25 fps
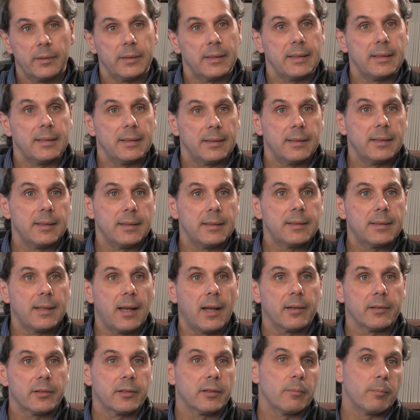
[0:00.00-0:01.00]
these
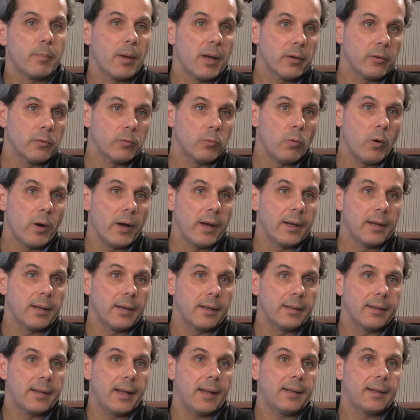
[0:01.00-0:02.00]
sounds in a better way,
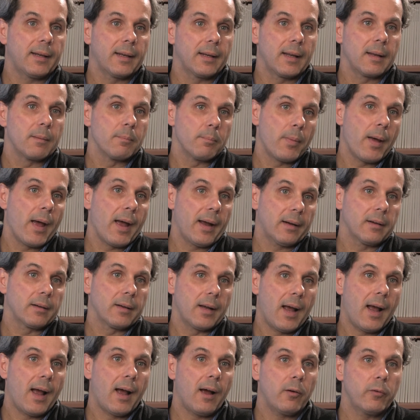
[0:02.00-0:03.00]
and that can impact on
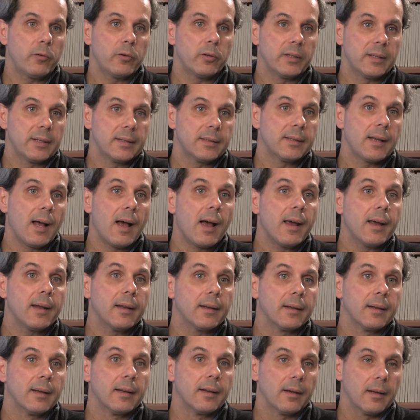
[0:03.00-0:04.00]
how you
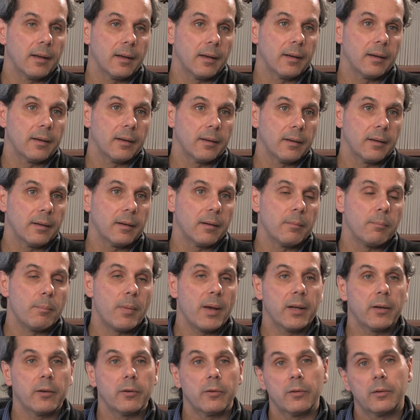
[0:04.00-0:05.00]
design a
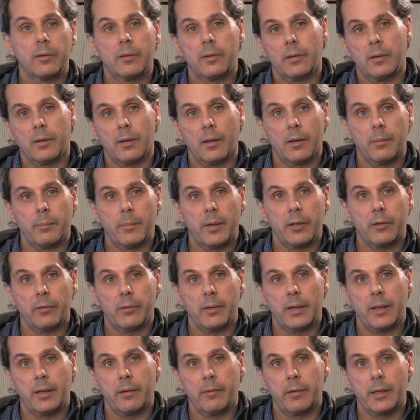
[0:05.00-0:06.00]
better
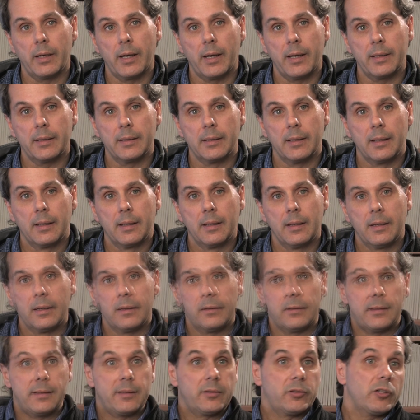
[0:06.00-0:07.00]
hearing aid.
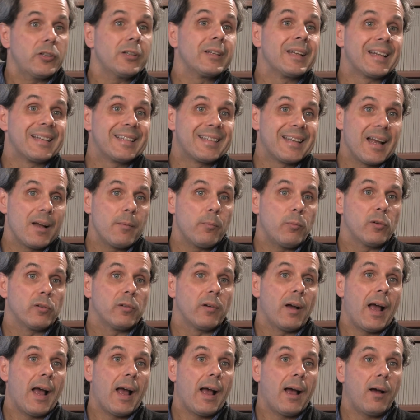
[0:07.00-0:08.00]
This is just an example
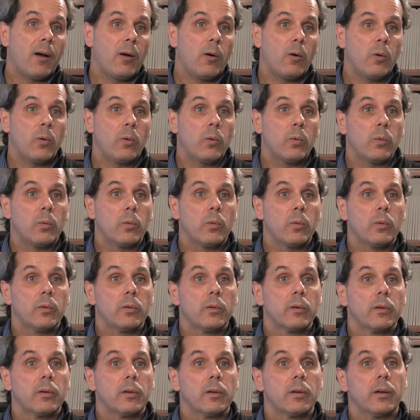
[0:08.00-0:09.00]
of how
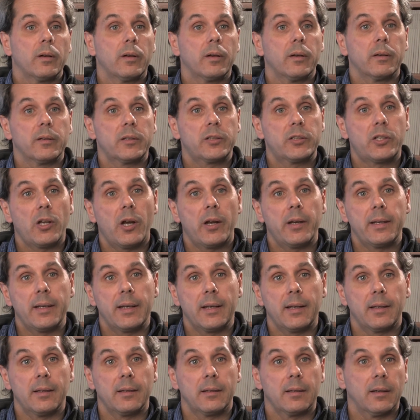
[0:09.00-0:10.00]

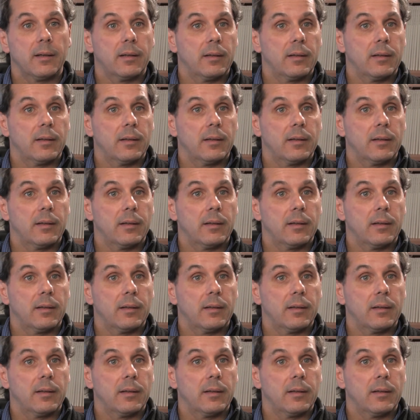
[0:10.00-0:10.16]
studying